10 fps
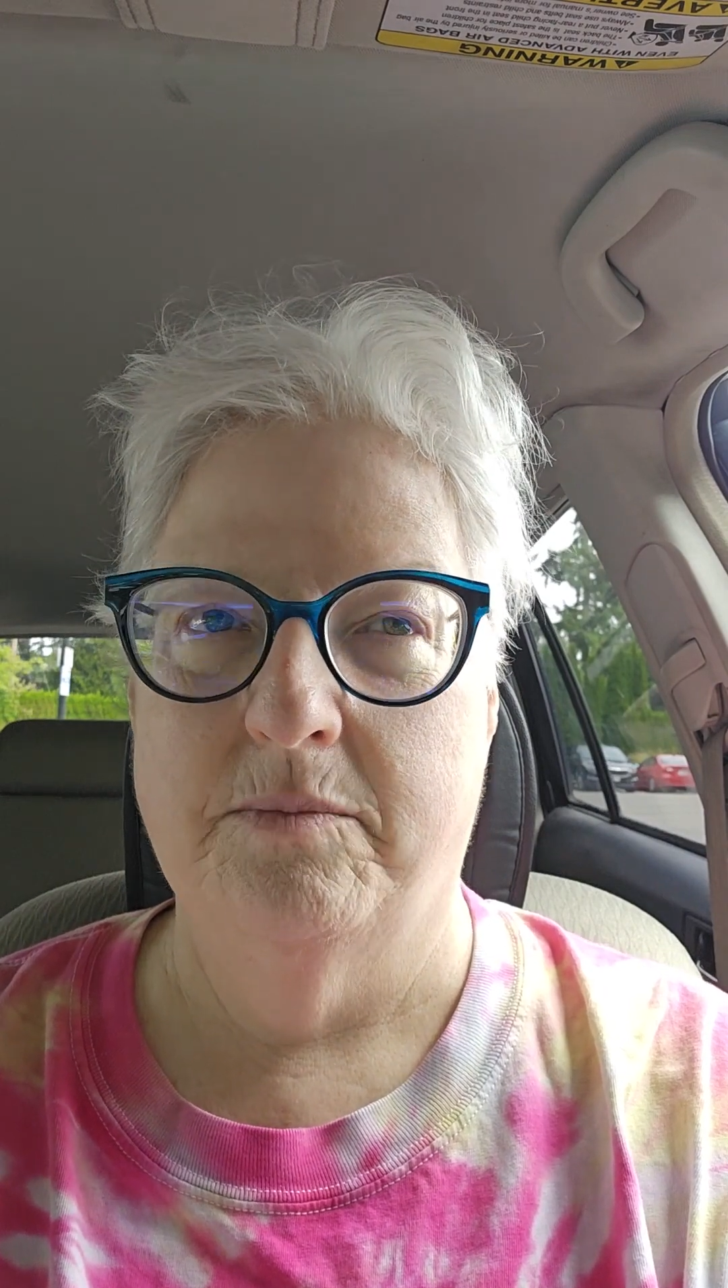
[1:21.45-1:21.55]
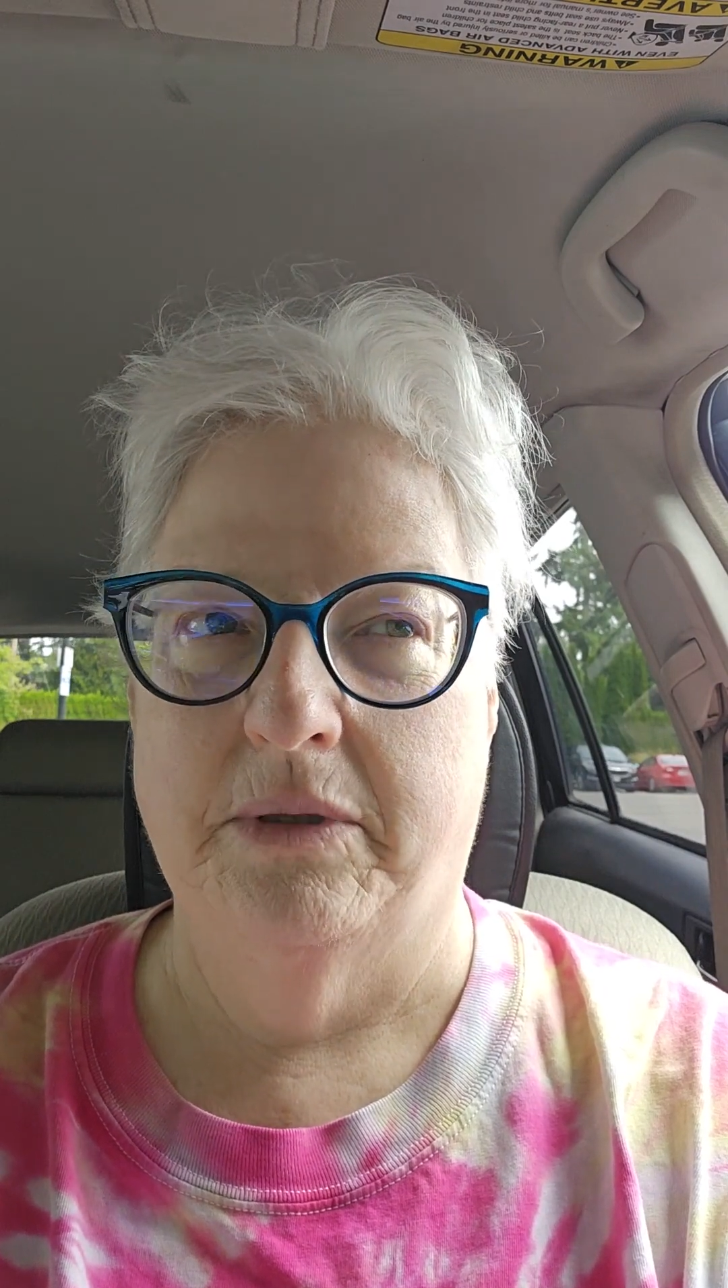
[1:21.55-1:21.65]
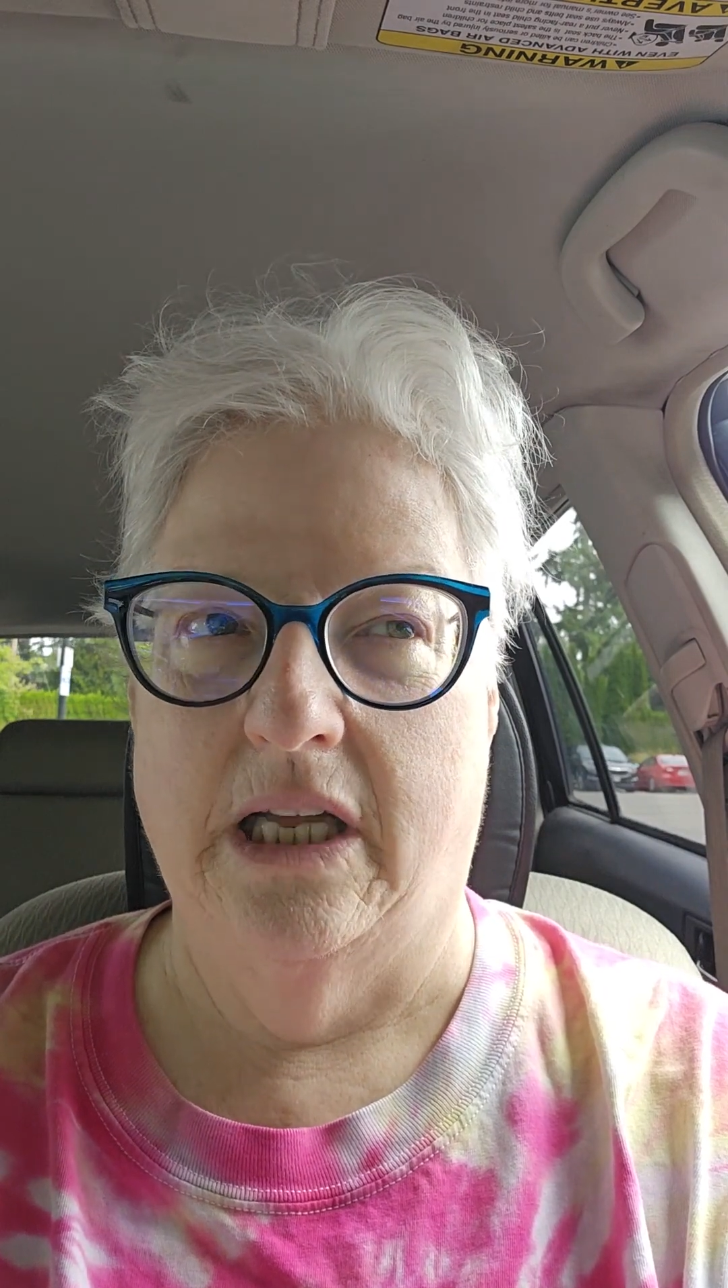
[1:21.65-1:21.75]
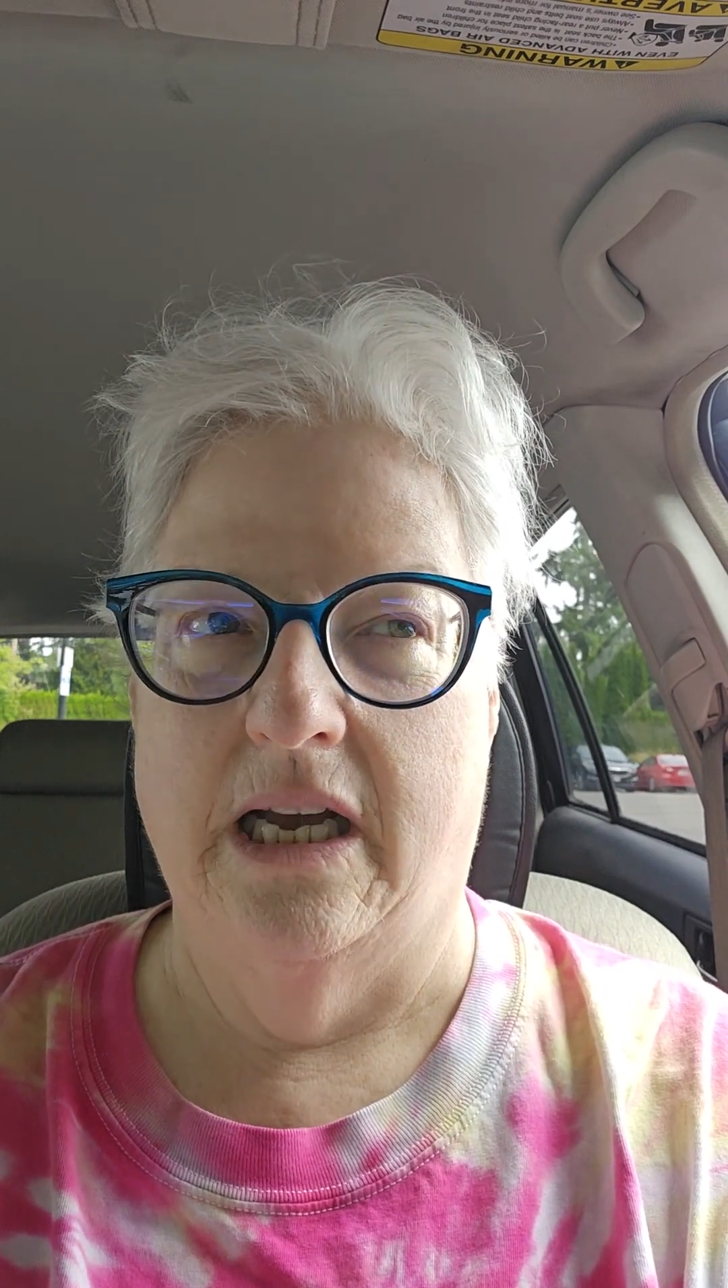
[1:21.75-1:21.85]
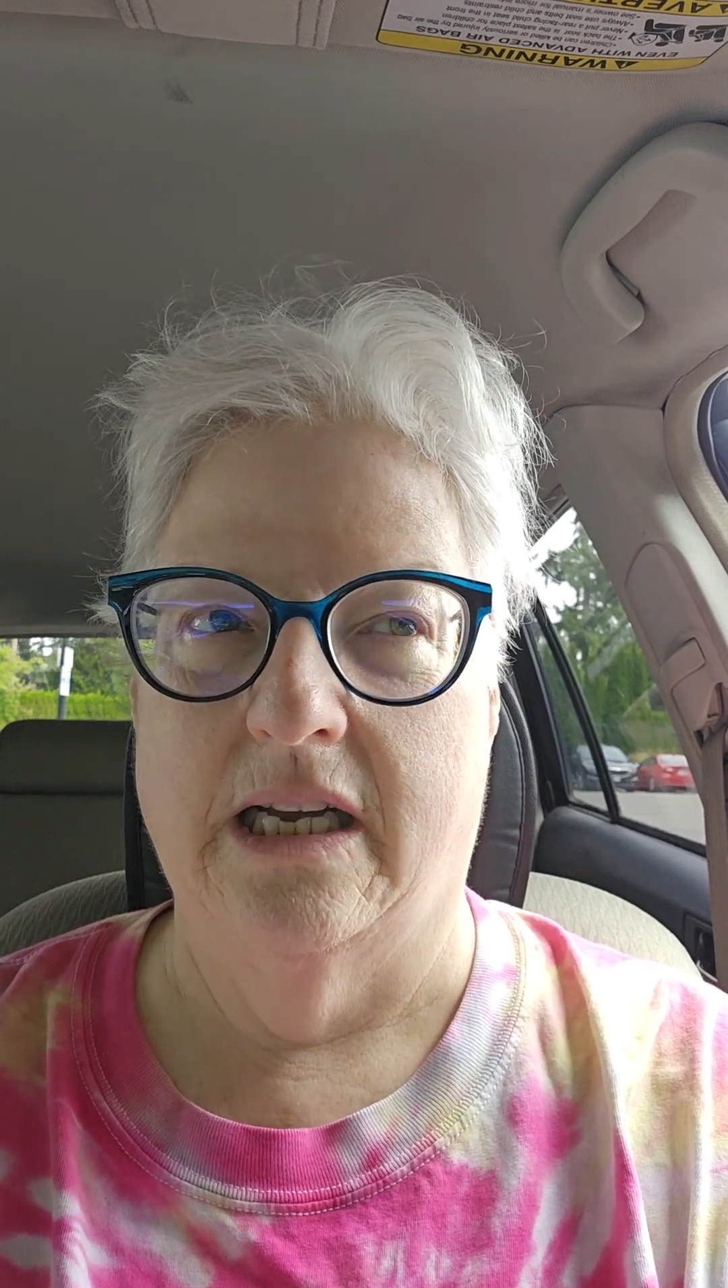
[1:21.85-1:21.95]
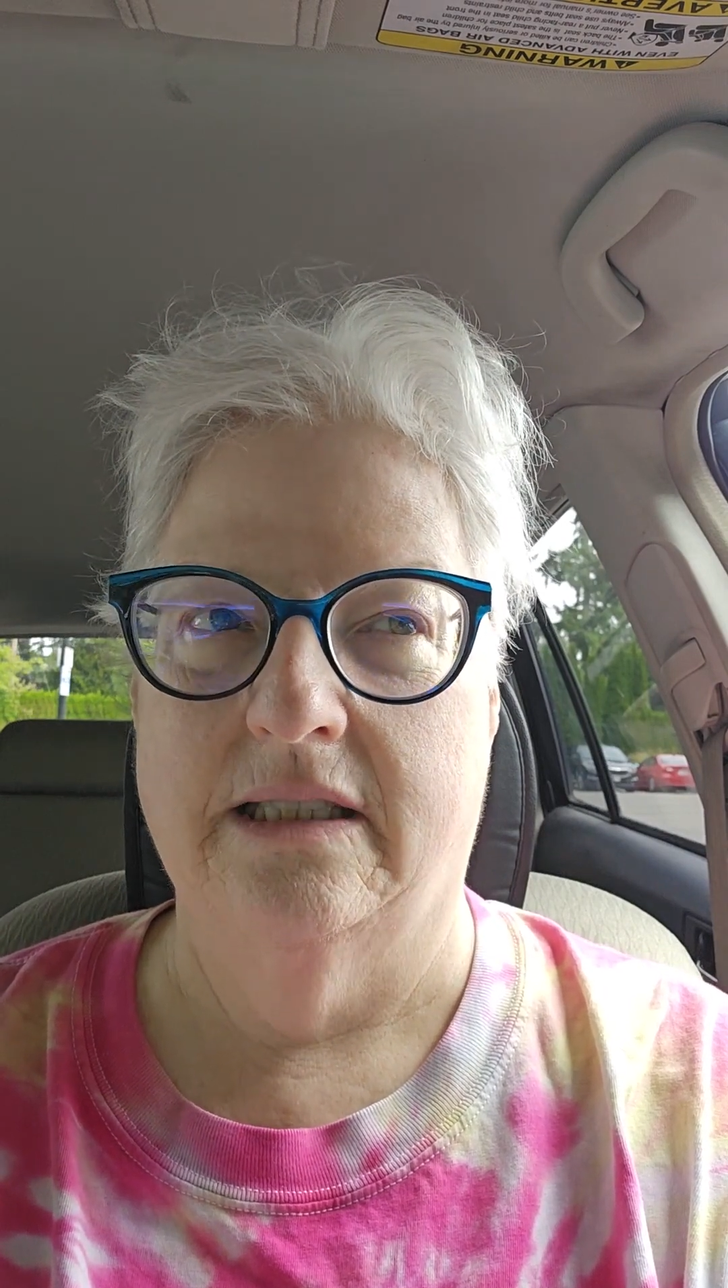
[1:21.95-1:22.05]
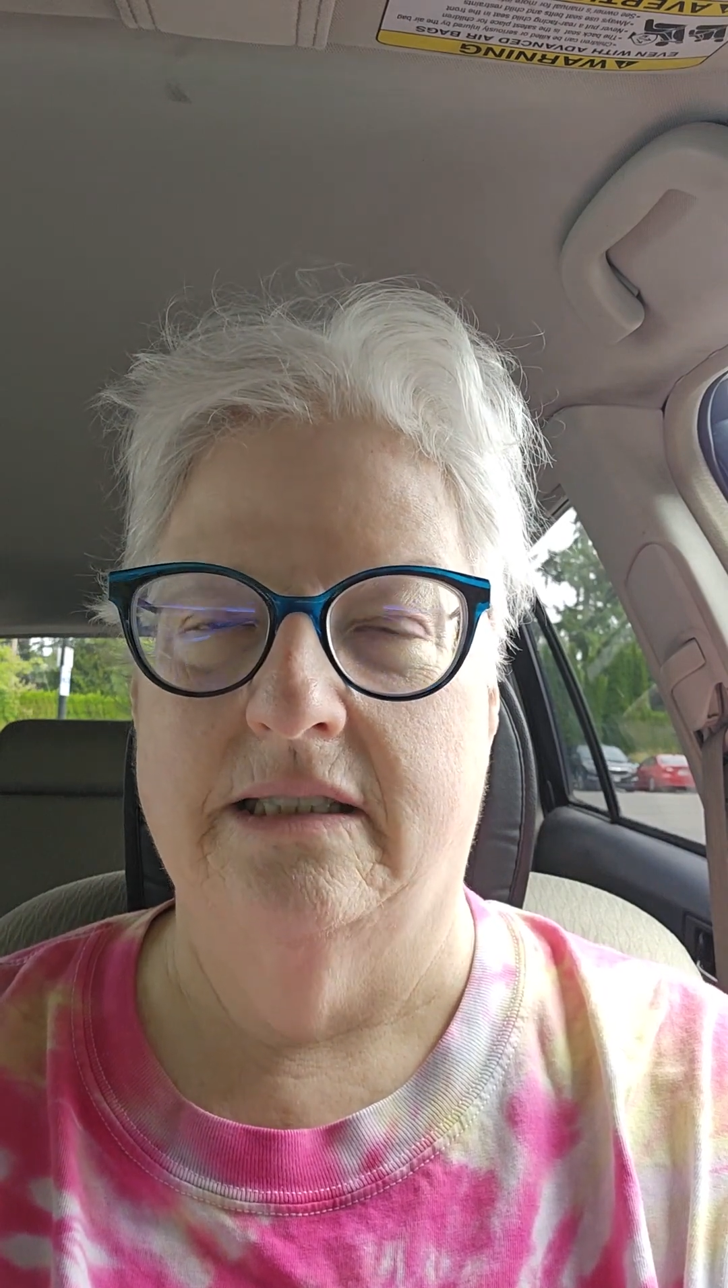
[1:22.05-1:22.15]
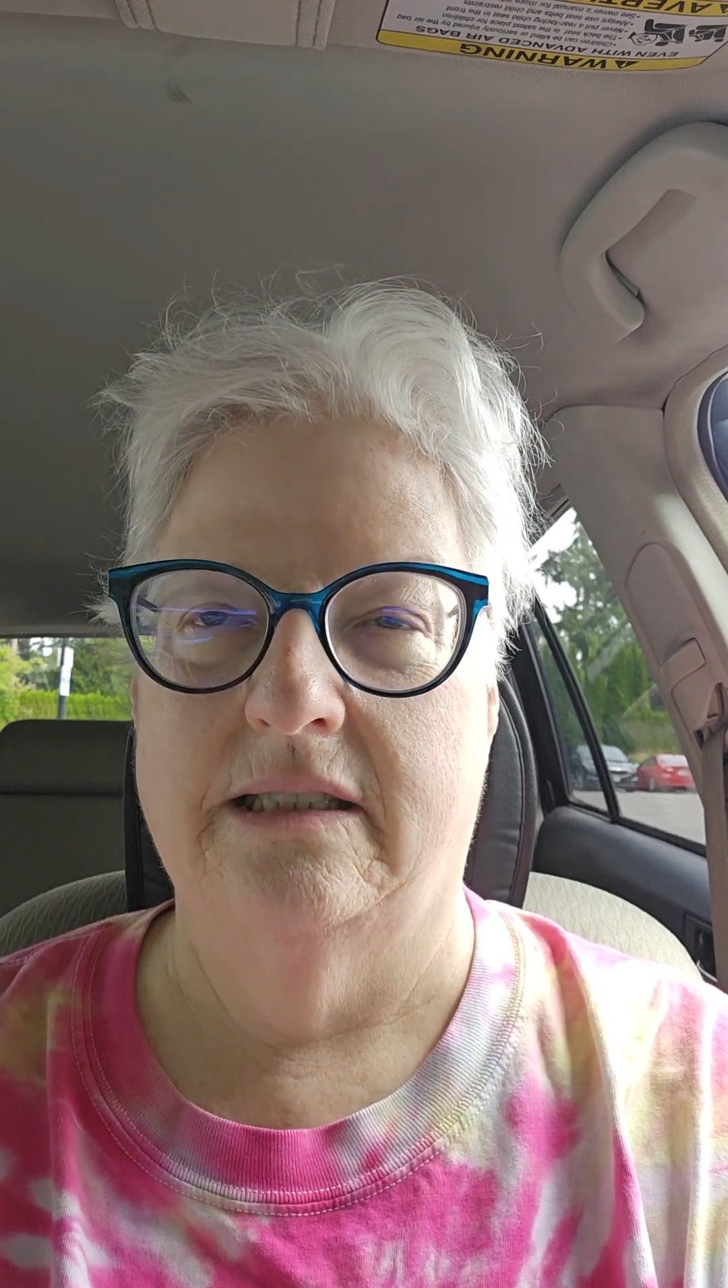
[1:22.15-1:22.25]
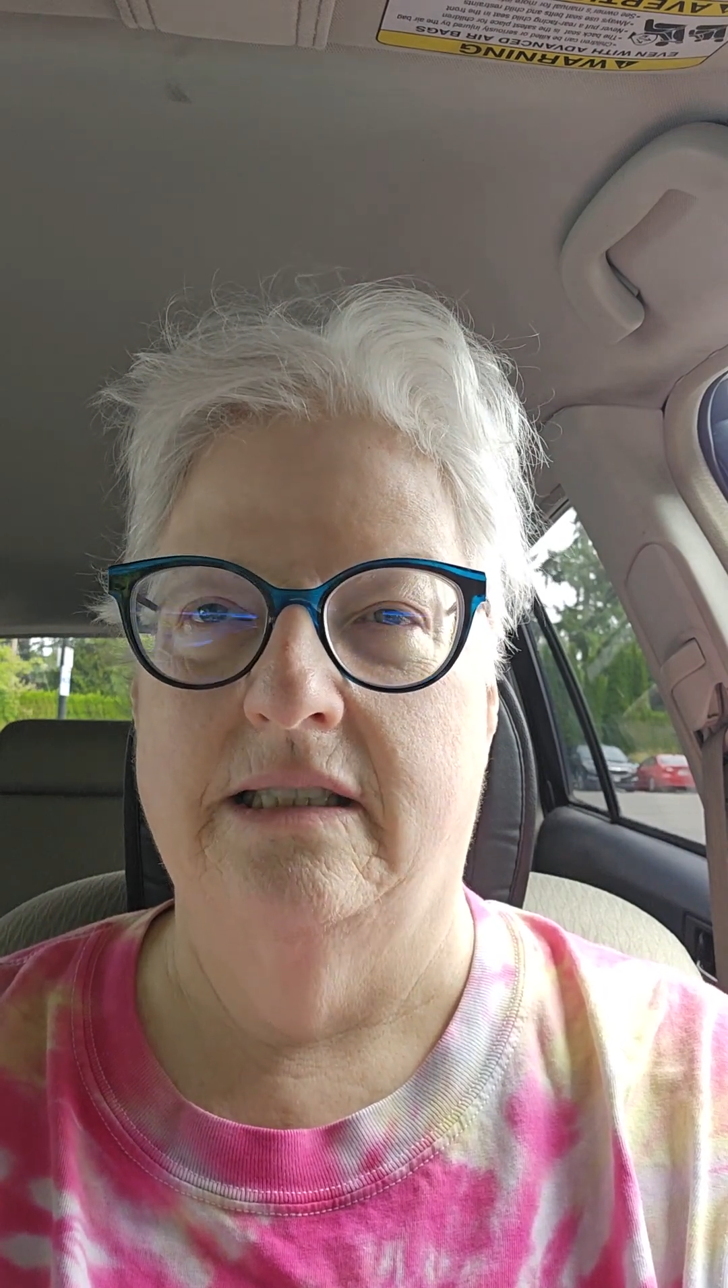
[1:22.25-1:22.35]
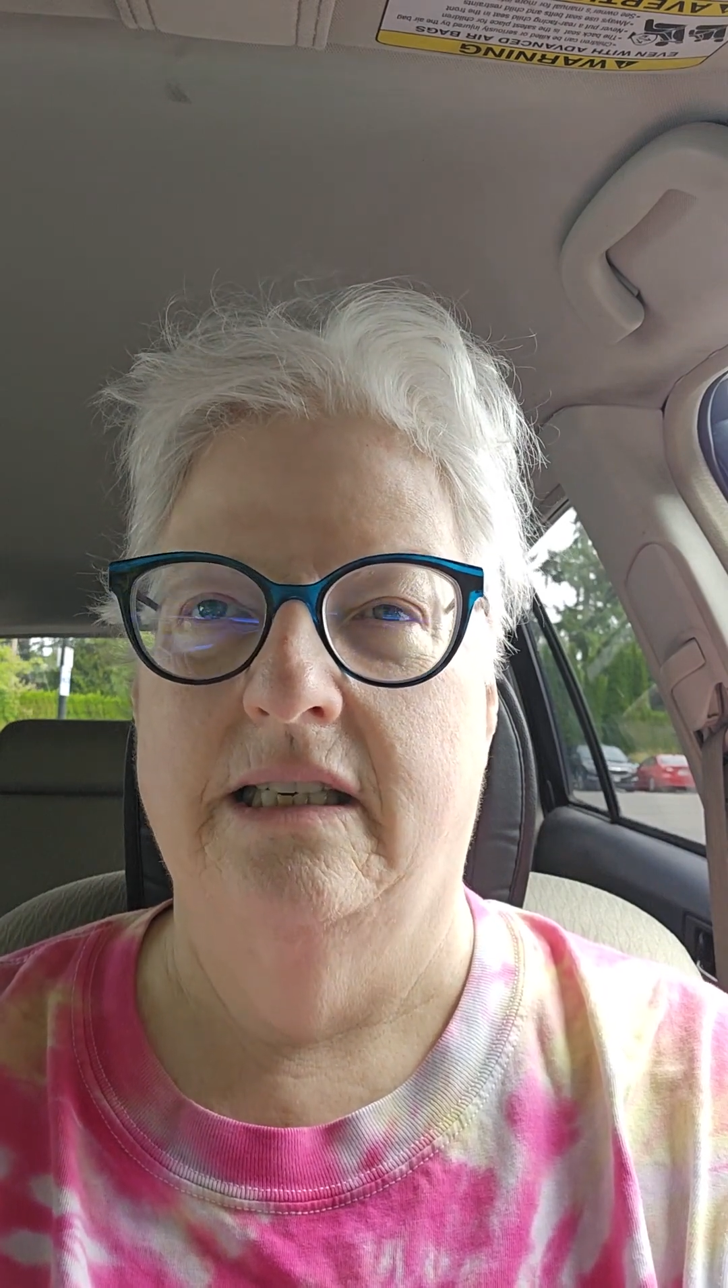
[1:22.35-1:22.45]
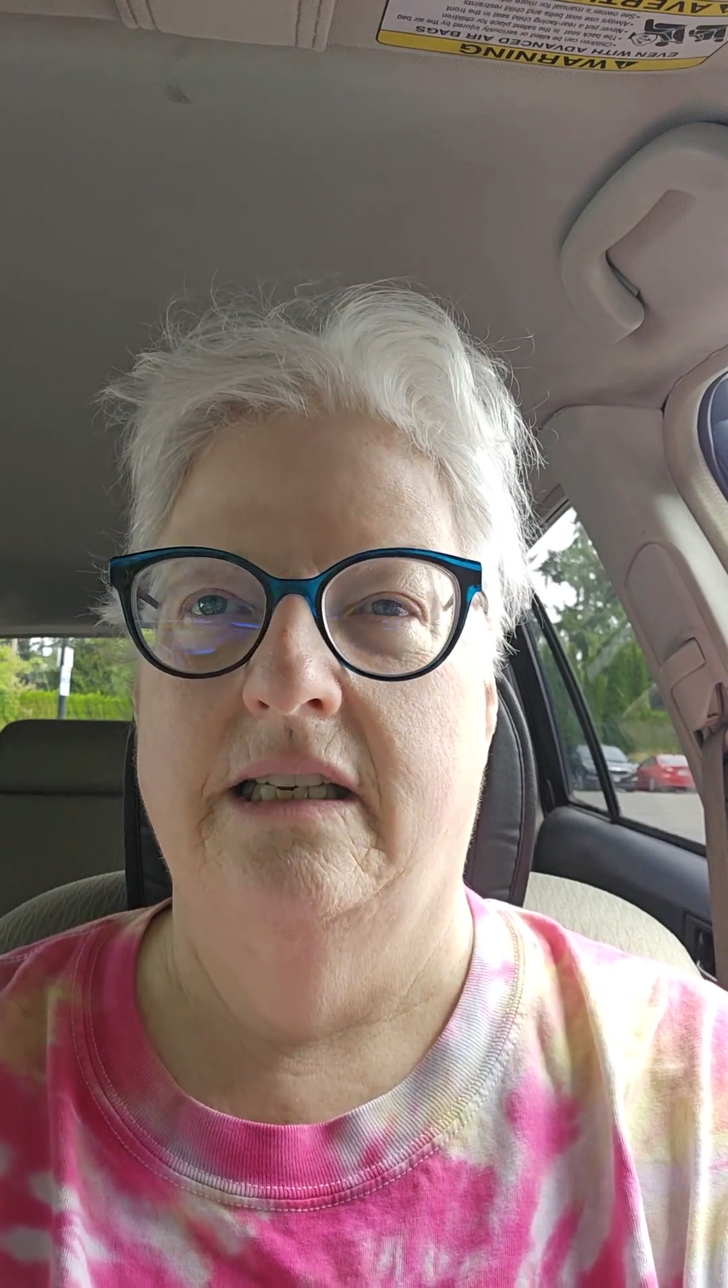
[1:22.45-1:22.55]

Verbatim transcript: blocked.